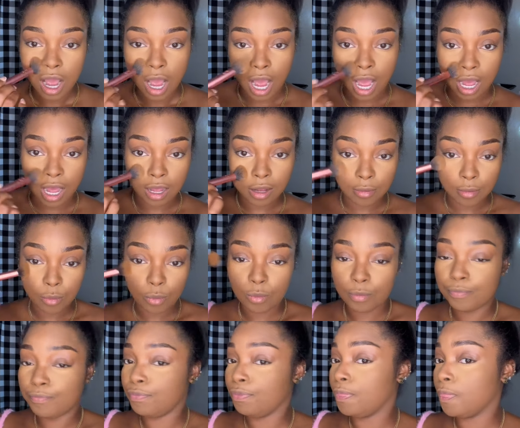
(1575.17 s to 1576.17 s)
I'm
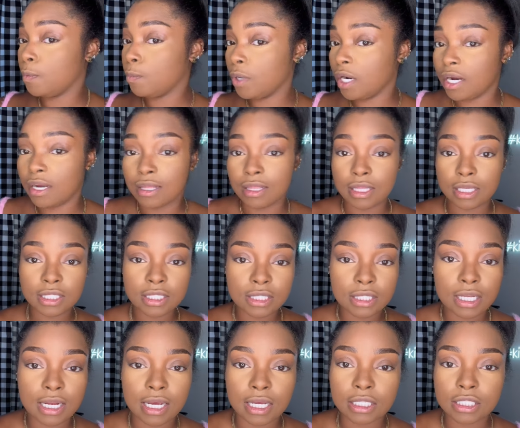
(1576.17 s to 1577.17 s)
wearing this
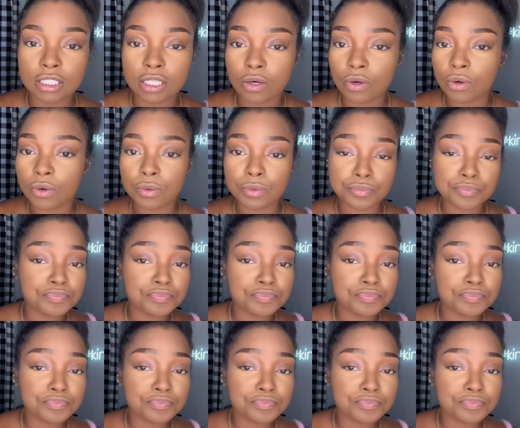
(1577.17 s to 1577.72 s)
today, so